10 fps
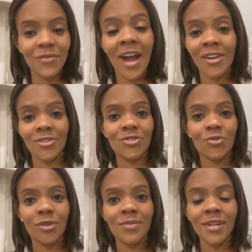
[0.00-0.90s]

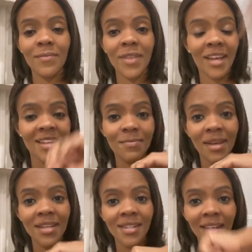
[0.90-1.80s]
firestorm? Something as
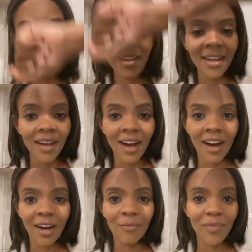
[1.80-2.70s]
basic
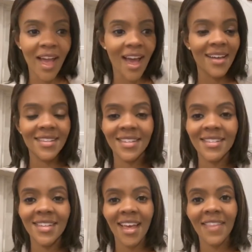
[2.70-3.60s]
um, as
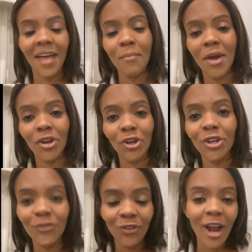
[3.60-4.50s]
saying that men are
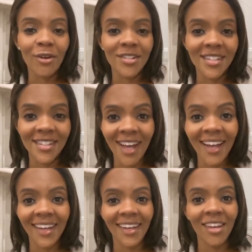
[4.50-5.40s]
good for our
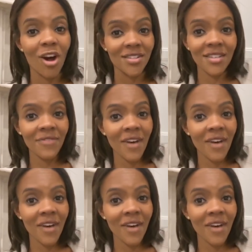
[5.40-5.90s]
society causes a